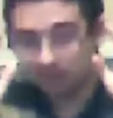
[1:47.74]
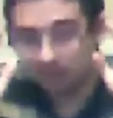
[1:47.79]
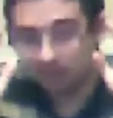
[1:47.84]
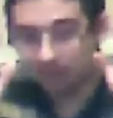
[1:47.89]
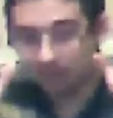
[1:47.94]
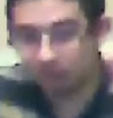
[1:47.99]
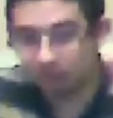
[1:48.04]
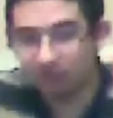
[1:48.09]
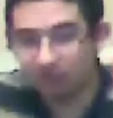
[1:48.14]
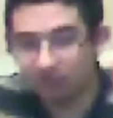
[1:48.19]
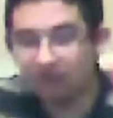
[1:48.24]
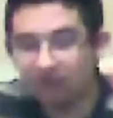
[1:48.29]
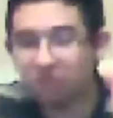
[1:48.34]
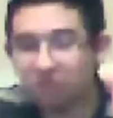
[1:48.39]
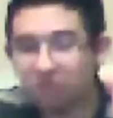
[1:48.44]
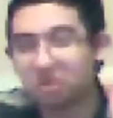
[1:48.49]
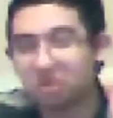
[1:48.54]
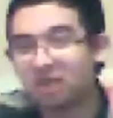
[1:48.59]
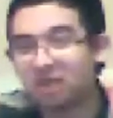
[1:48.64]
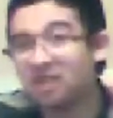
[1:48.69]
the free
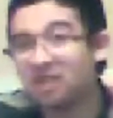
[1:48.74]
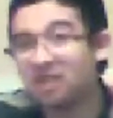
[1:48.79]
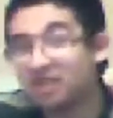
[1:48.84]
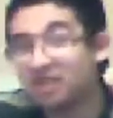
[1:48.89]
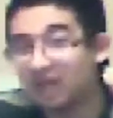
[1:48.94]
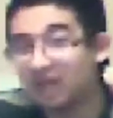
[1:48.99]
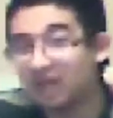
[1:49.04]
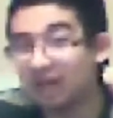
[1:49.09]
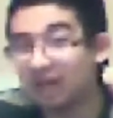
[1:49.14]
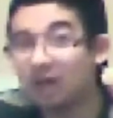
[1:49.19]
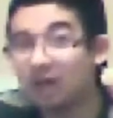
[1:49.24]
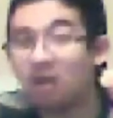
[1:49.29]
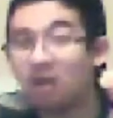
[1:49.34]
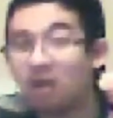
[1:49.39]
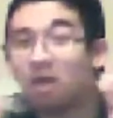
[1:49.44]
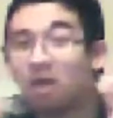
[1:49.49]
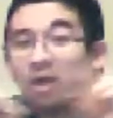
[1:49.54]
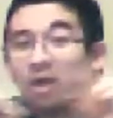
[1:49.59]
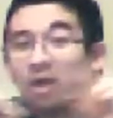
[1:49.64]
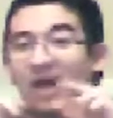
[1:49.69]
version I did get
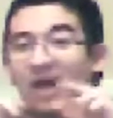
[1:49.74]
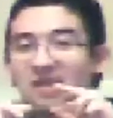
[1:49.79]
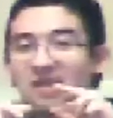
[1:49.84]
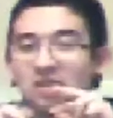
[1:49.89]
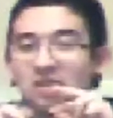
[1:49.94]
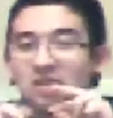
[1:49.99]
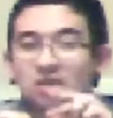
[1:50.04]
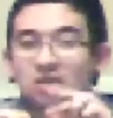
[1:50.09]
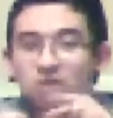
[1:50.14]
has a